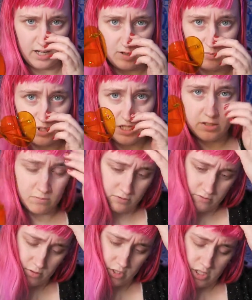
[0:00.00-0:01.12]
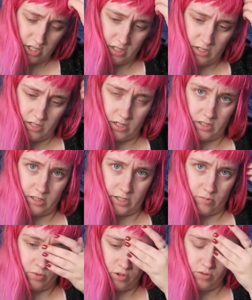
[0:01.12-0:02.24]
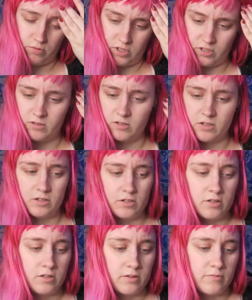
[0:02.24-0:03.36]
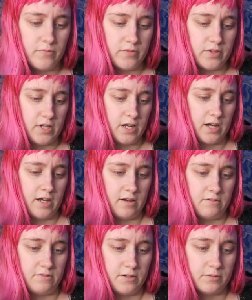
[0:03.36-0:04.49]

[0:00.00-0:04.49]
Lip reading: I got pink before and like a blue one that I have.